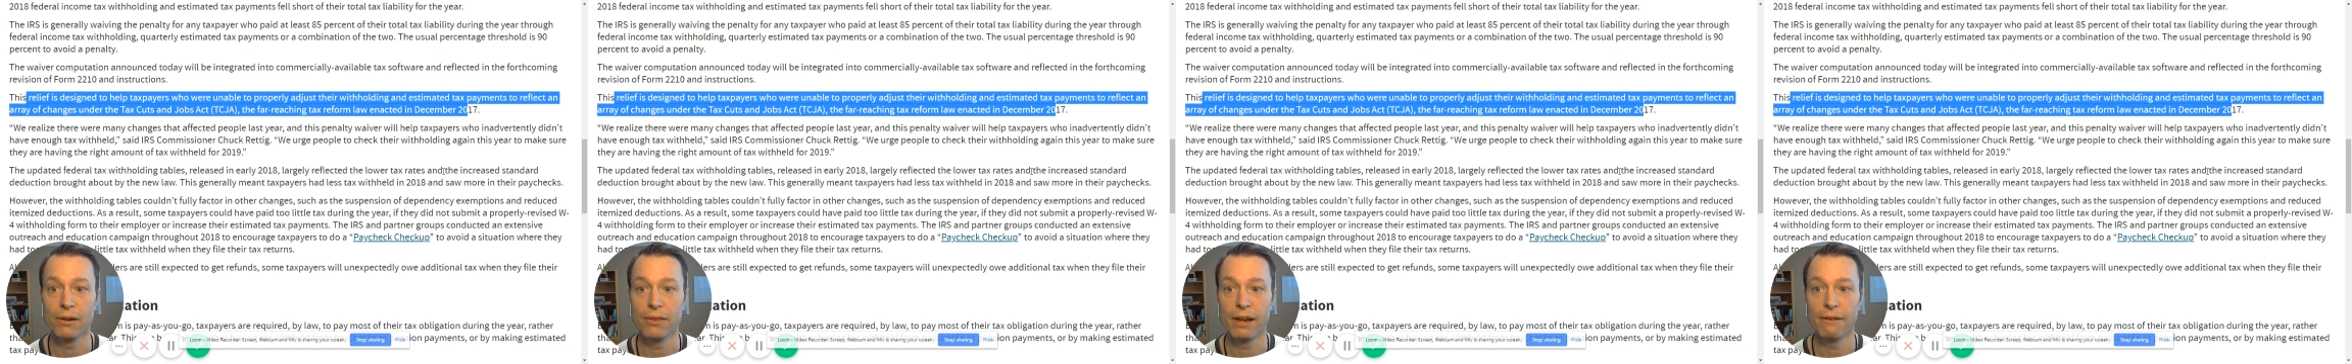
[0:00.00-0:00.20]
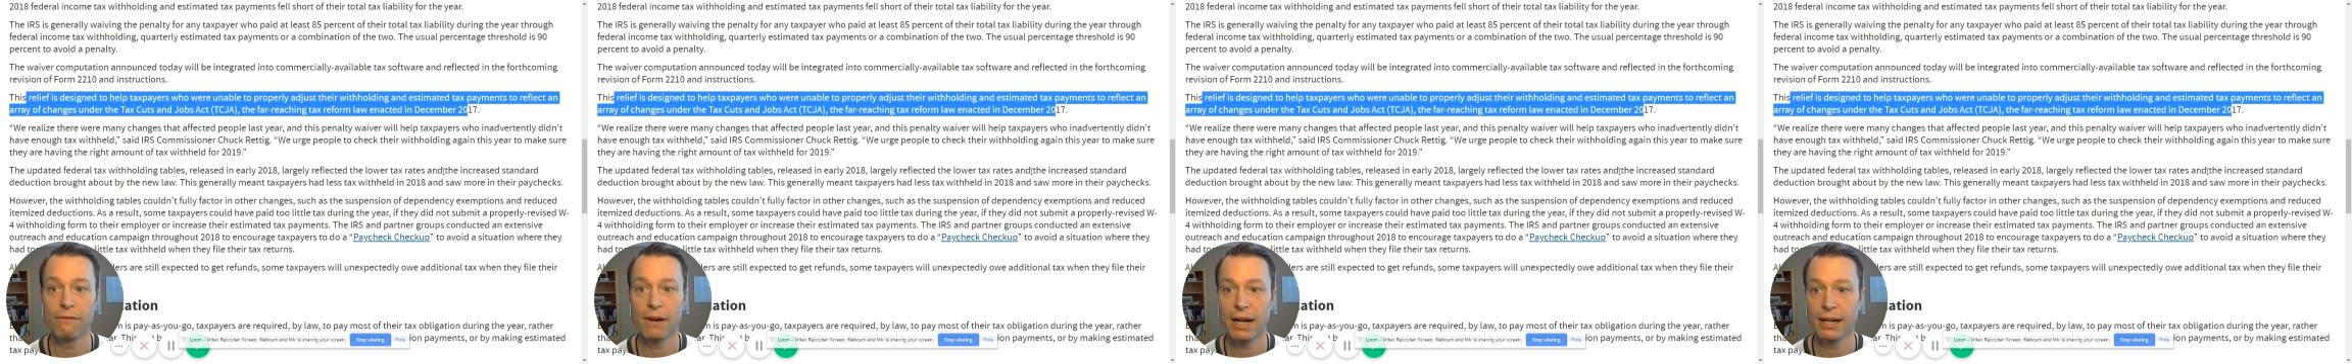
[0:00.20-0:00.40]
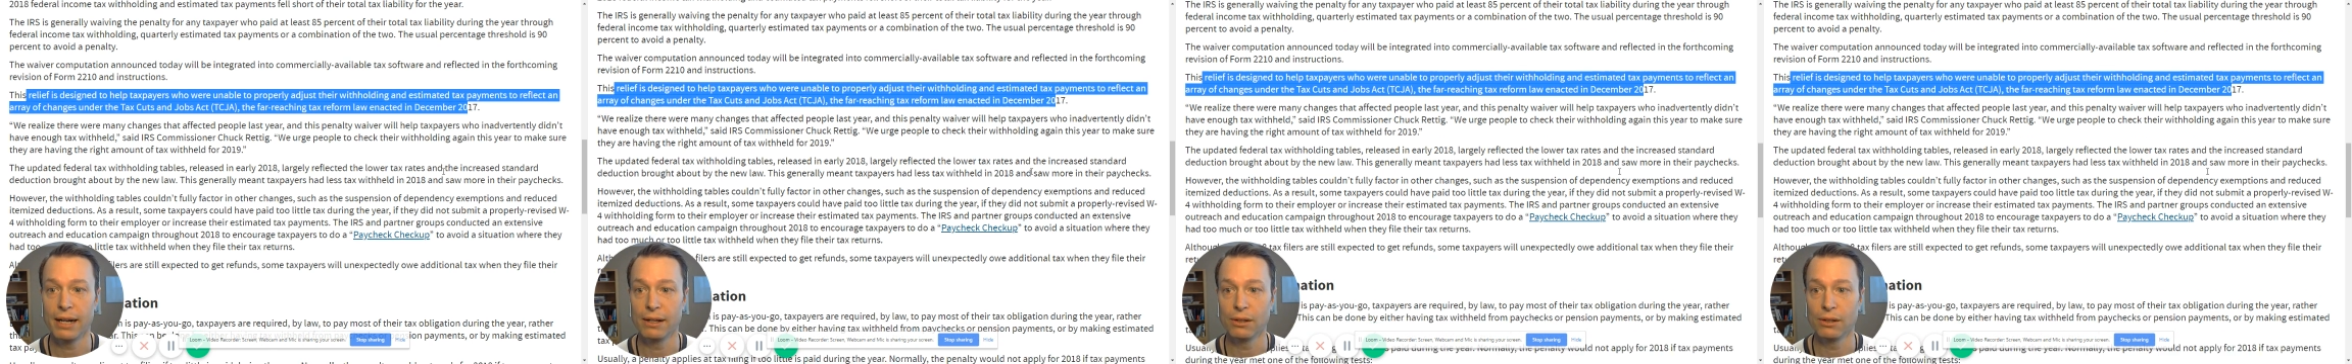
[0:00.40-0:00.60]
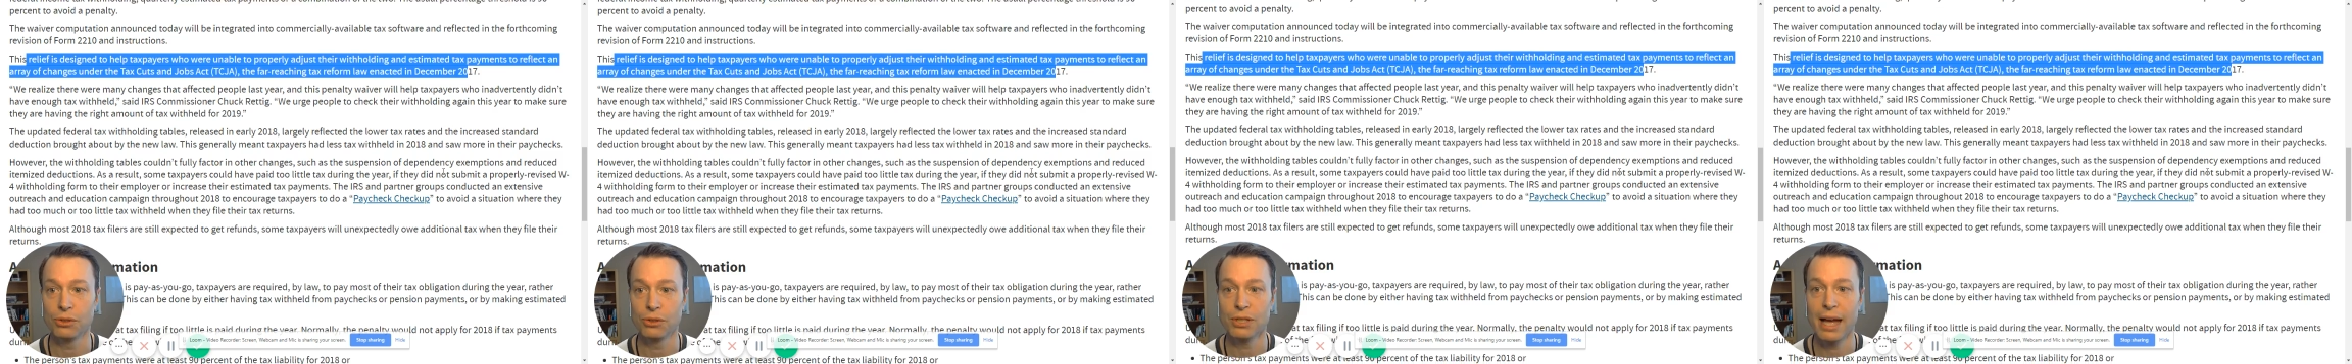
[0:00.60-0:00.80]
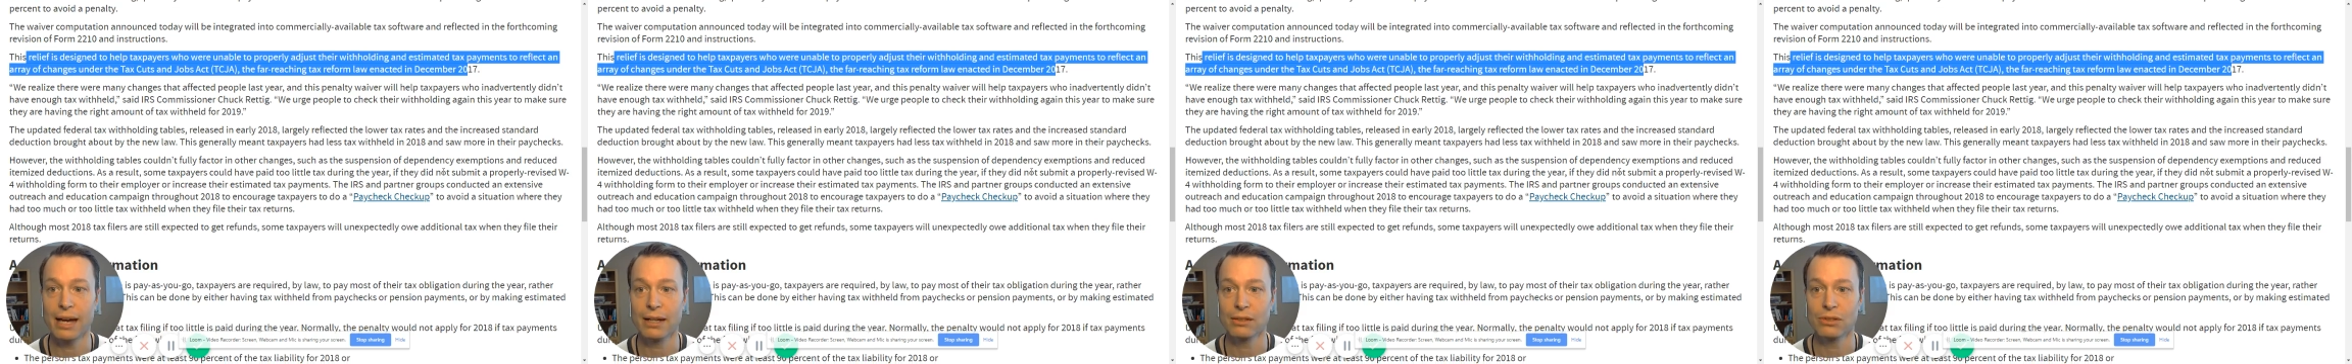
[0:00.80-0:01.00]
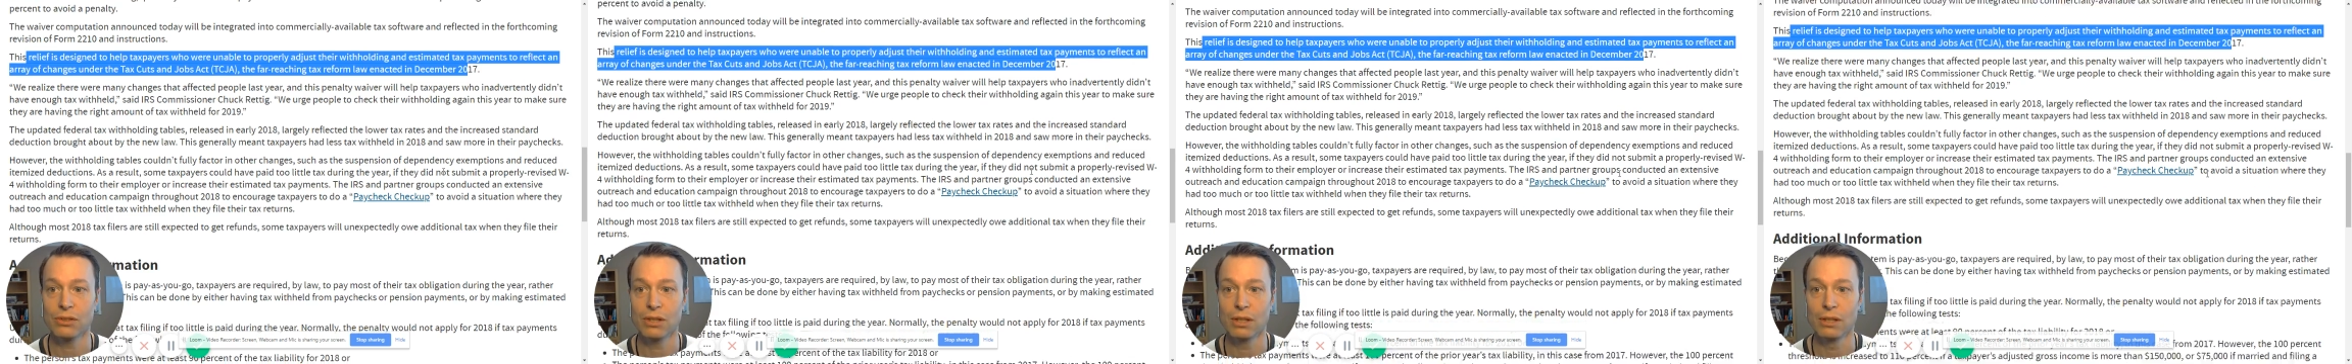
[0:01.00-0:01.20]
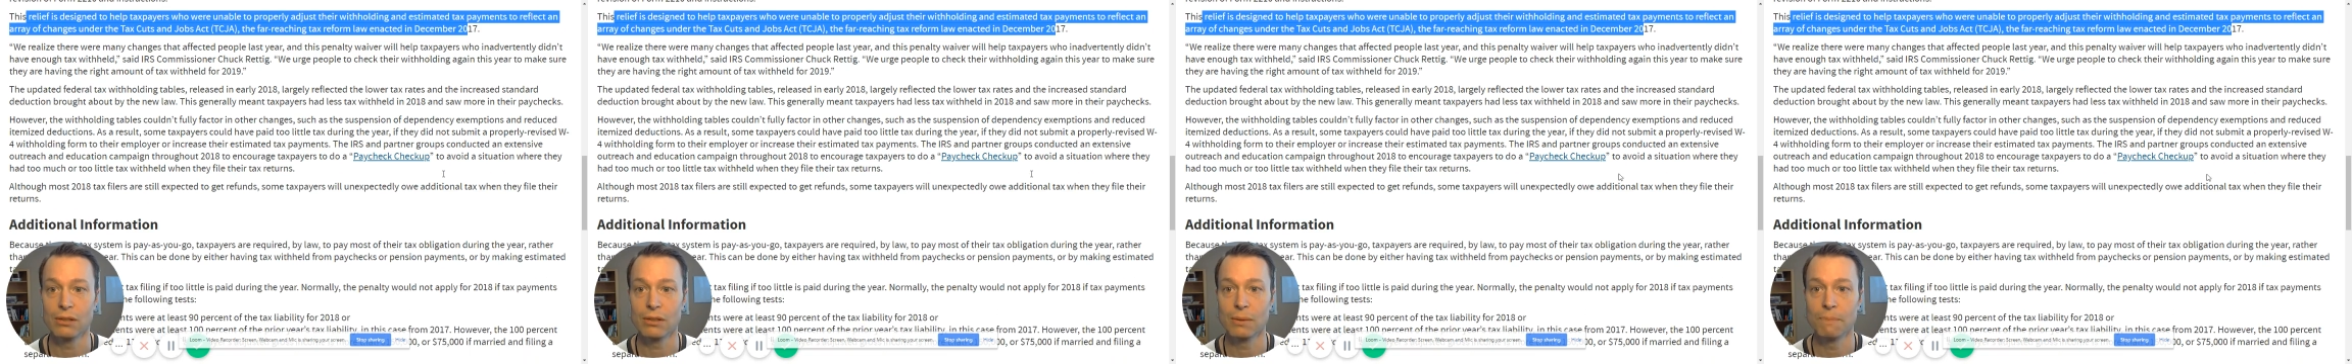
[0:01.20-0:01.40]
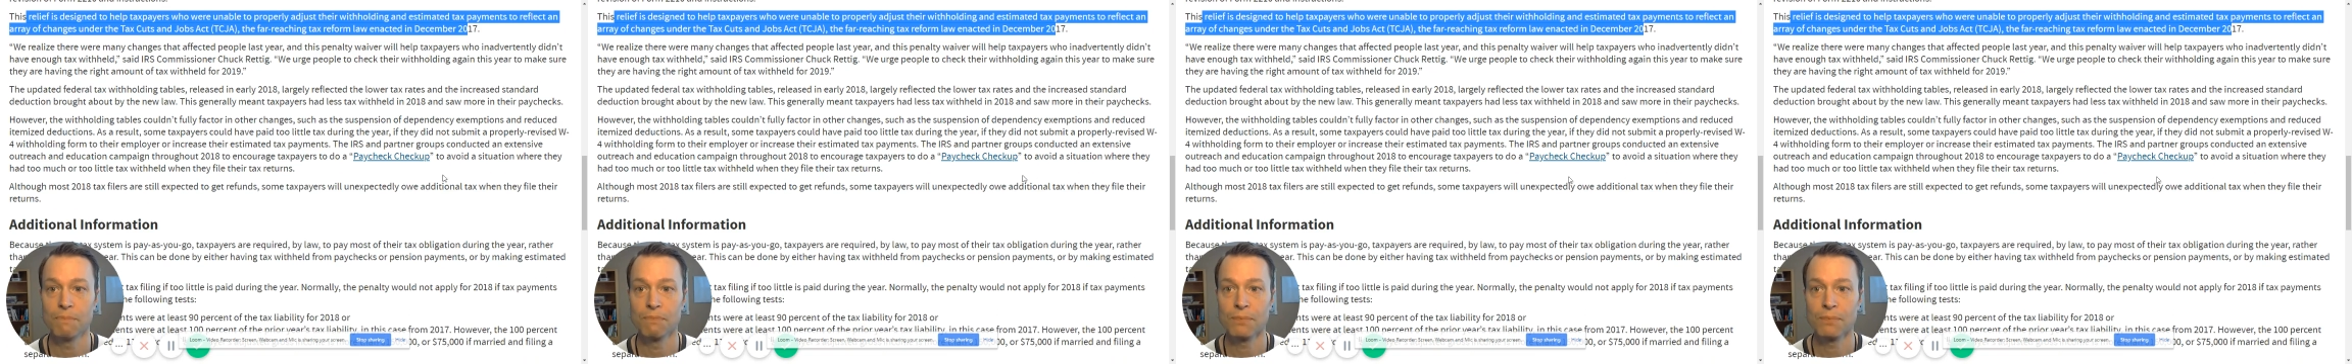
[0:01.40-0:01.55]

that files taxes.